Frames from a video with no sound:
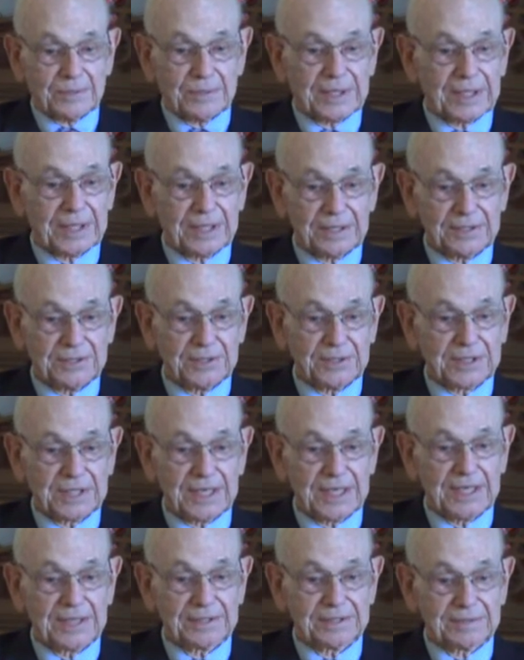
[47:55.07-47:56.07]
Well, you
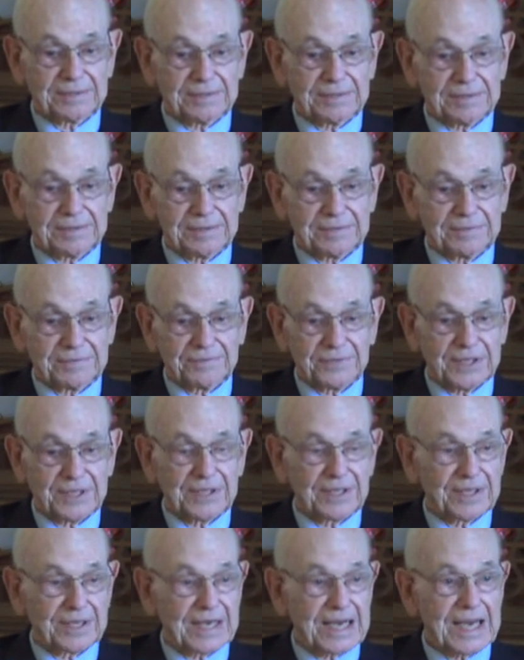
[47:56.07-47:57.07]
can't
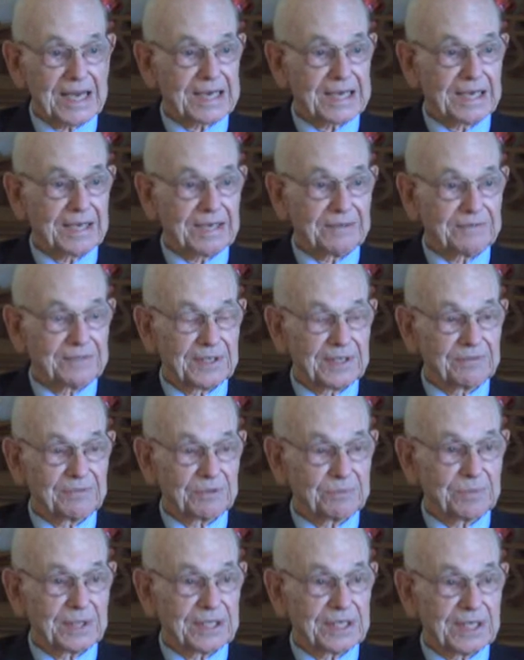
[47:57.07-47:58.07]
figure. I've
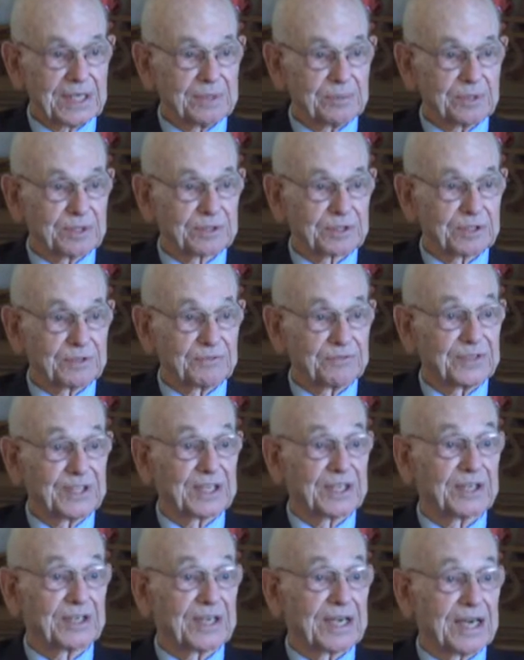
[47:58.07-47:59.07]
never been able to
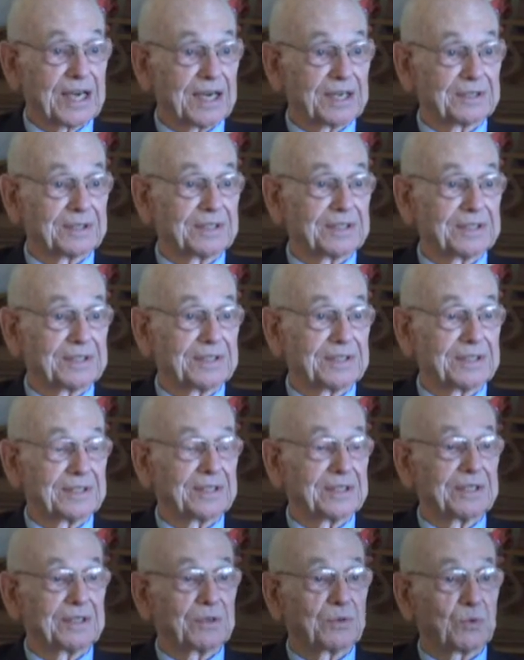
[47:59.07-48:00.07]
figure out
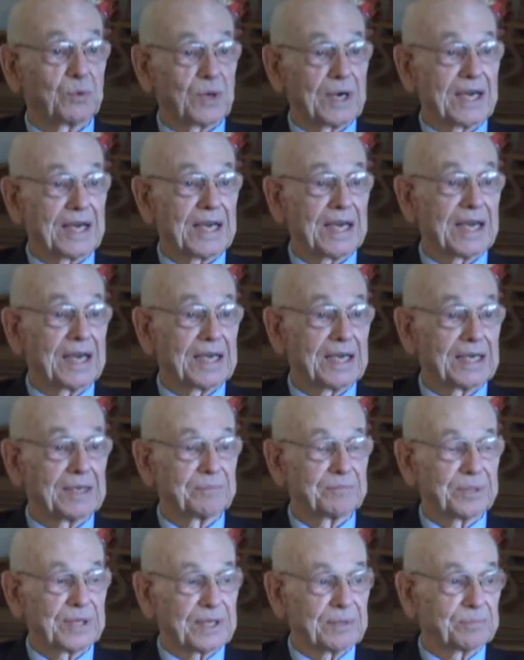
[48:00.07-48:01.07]
why
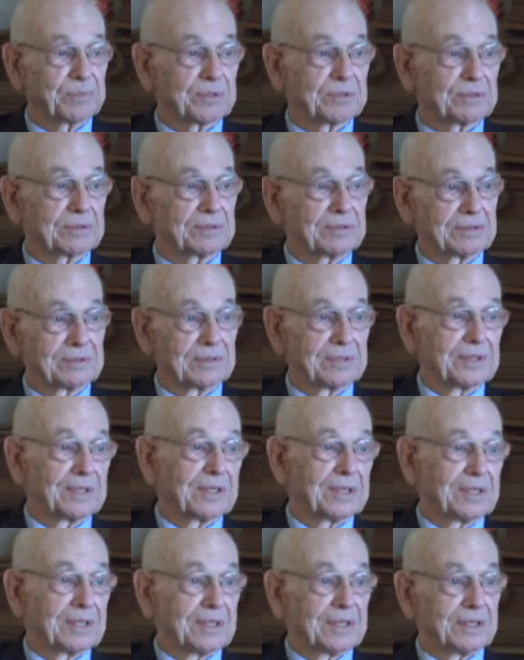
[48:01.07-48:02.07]
people
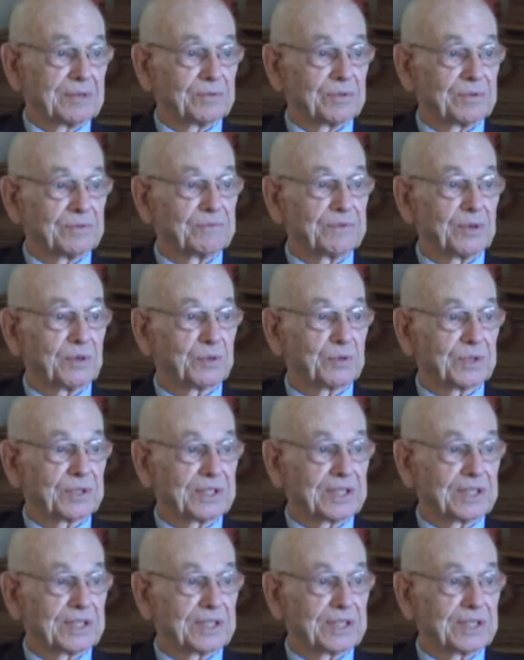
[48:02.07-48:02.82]
would vote